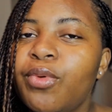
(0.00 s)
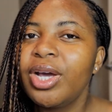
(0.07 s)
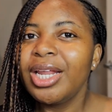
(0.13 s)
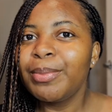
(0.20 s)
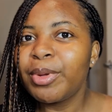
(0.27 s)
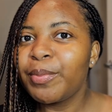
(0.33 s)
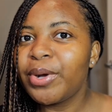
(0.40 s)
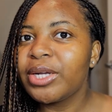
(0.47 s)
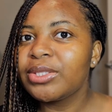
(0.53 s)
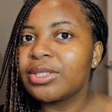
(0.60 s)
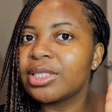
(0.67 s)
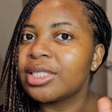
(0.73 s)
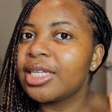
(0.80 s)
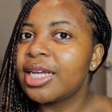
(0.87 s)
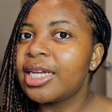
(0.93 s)
I'm about to
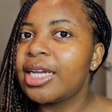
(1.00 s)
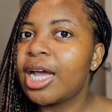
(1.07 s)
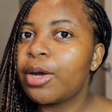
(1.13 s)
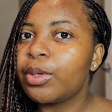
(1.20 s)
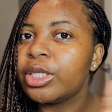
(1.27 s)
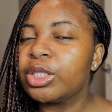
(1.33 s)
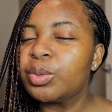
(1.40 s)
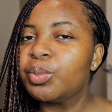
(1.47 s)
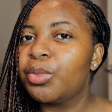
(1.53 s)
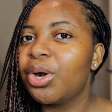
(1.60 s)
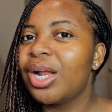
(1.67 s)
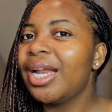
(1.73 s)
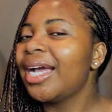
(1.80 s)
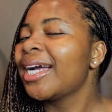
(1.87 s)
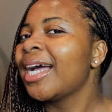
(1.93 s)
say now is more
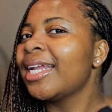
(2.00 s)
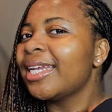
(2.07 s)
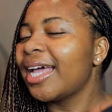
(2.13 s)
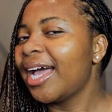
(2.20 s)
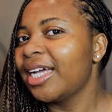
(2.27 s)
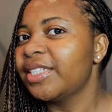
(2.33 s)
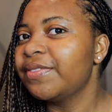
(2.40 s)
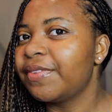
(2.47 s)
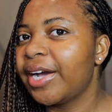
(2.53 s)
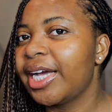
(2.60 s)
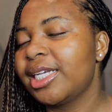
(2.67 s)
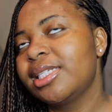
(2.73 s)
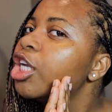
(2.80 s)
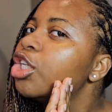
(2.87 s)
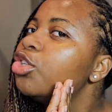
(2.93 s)
like an
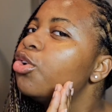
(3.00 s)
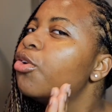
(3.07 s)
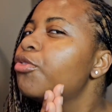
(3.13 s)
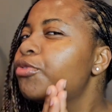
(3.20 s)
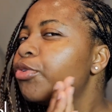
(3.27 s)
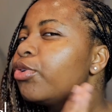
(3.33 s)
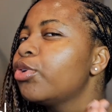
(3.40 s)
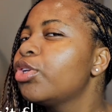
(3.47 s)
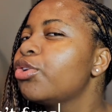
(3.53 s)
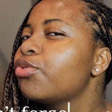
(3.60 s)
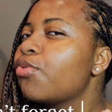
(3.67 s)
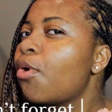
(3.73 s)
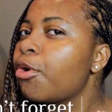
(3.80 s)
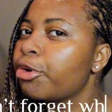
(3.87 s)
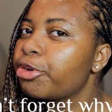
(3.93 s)
advice. Don't follow the
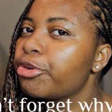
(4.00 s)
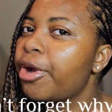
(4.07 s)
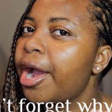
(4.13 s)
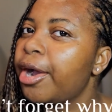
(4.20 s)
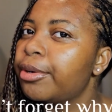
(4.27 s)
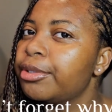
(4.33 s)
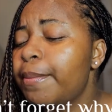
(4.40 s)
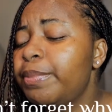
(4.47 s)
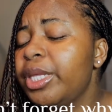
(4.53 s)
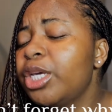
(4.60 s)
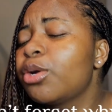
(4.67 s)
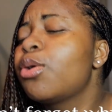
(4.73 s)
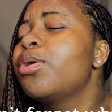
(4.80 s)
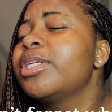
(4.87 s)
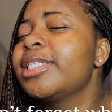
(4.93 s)
wrong crowd. Be
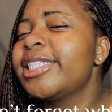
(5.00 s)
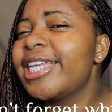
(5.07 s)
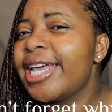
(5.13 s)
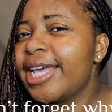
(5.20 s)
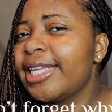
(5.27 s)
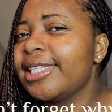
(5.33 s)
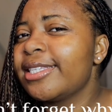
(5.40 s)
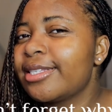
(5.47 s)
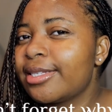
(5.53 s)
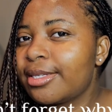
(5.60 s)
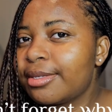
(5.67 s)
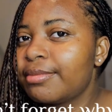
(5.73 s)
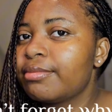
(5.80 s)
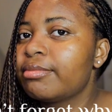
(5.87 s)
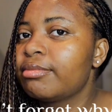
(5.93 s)
content.